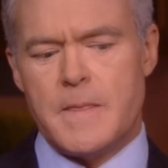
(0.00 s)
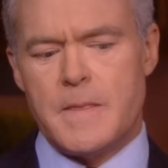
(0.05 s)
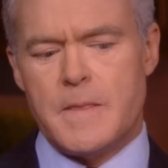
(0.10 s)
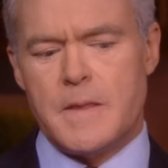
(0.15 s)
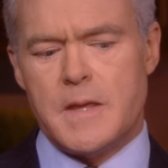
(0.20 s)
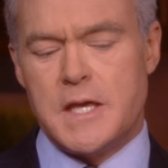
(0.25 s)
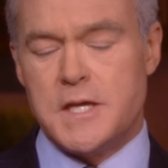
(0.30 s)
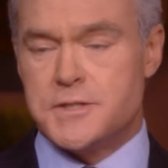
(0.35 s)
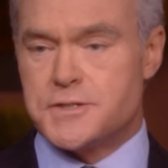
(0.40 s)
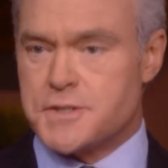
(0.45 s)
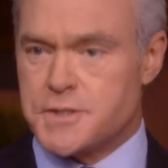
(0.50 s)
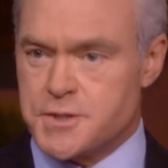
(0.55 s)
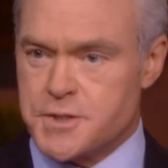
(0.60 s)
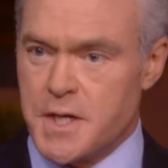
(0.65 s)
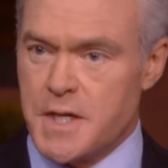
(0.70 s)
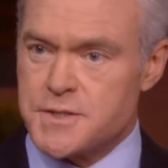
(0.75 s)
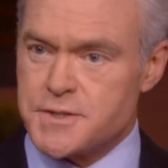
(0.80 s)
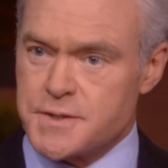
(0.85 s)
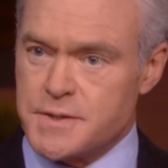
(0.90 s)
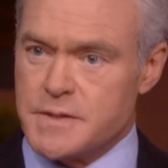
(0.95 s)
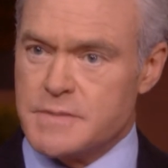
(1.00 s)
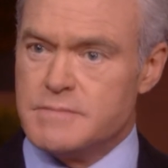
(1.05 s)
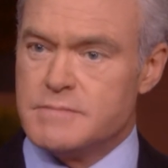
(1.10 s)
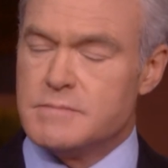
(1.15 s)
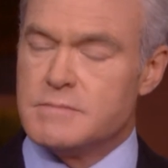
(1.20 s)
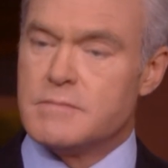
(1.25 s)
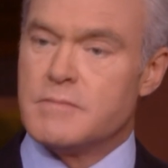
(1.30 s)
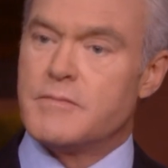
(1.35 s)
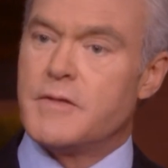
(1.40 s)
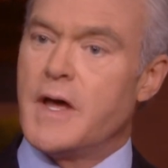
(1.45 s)
He suggested
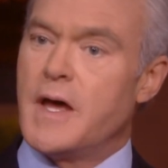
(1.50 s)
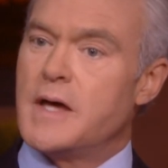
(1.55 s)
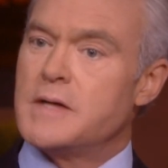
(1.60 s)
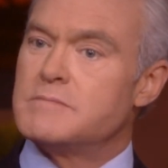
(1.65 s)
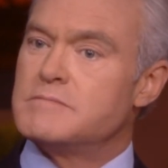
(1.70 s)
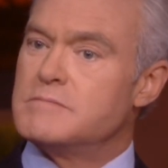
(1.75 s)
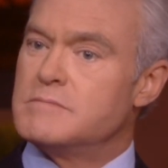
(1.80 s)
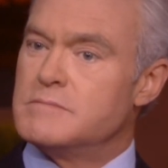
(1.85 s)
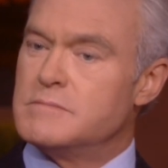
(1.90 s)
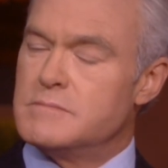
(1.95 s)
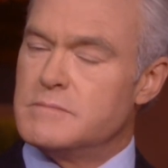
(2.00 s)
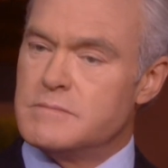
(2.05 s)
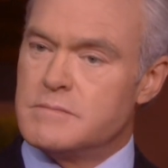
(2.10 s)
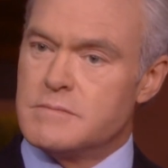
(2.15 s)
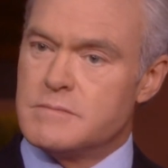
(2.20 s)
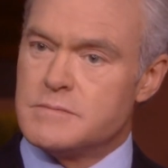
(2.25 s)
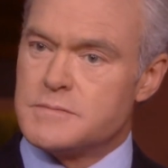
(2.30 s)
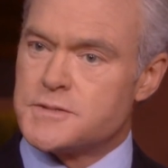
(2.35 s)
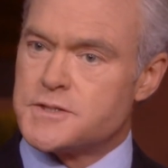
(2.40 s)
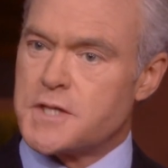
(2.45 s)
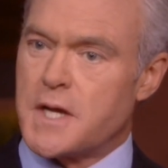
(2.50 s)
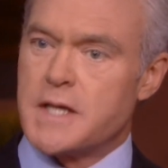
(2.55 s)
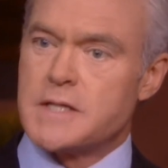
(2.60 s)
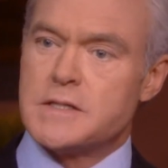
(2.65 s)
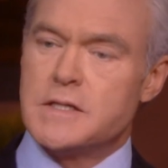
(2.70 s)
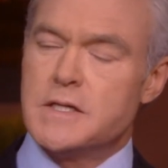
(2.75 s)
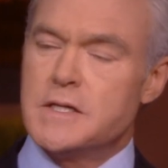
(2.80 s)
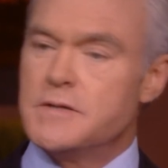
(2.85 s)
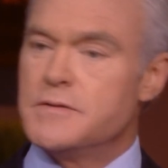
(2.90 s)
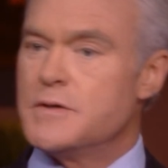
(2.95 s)
that
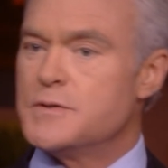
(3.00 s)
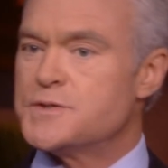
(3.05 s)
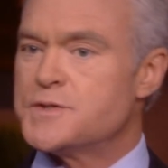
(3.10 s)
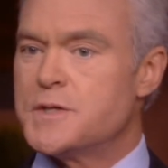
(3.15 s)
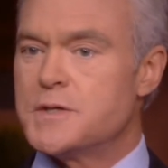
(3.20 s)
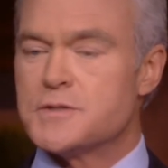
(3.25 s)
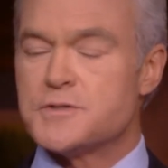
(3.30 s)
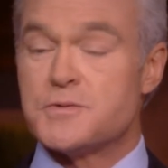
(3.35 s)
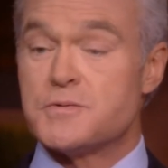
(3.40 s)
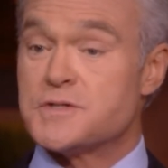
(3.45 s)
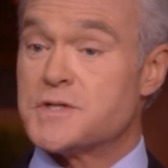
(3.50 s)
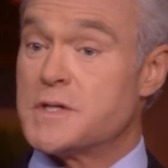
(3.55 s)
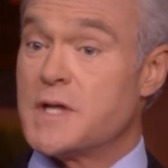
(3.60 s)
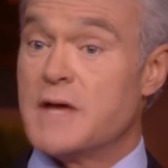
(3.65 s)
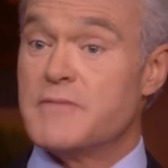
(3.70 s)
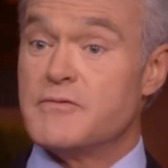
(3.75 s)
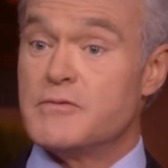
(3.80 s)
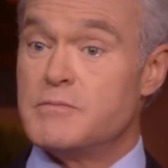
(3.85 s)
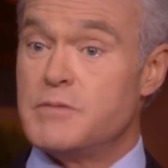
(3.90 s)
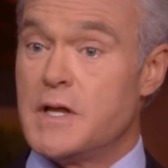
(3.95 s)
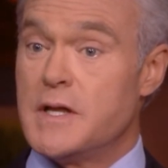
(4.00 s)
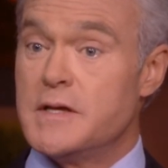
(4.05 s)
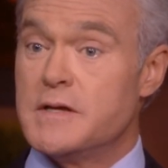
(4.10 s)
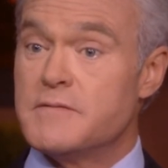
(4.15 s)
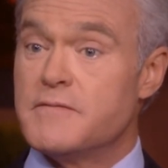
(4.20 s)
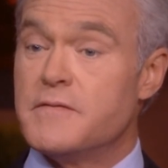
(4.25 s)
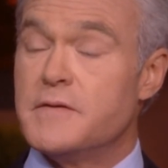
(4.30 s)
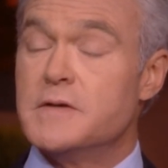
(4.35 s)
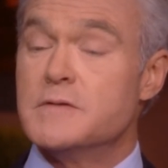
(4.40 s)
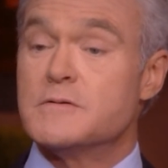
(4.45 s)
cycling in those years was a level playing
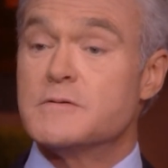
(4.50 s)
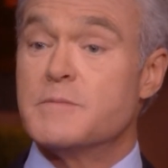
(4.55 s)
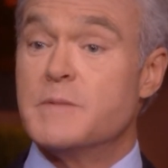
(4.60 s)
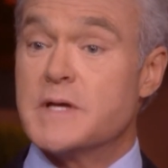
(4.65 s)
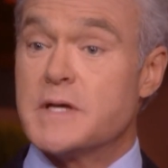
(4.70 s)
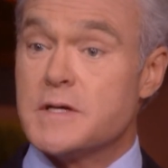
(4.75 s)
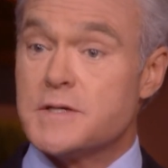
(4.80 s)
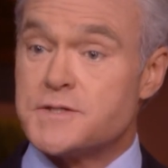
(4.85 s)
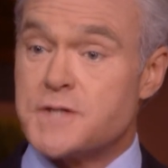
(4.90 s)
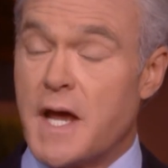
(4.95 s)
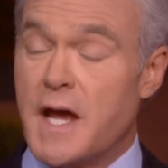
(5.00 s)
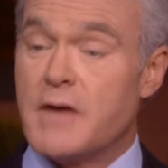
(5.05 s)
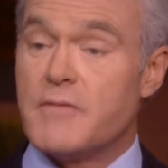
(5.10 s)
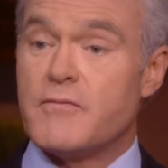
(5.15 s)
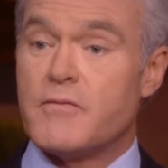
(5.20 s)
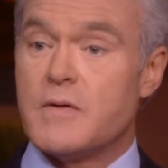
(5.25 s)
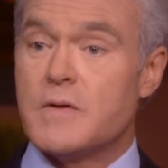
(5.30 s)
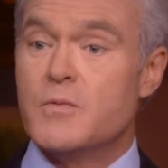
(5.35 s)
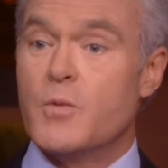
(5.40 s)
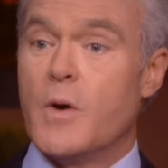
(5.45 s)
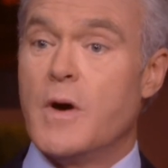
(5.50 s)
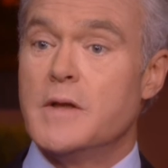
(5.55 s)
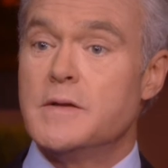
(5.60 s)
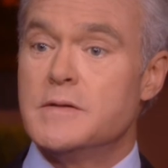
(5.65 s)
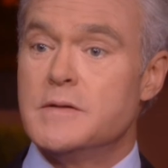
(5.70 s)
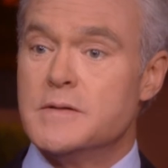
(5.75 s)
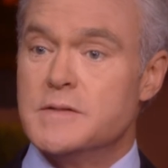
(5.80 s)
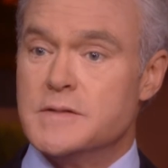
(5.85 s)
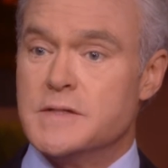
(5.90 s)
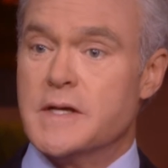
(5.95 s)
field because everyone
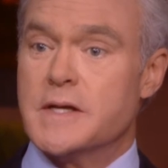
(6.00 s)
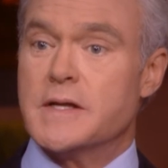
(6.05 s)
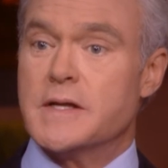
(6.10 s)
did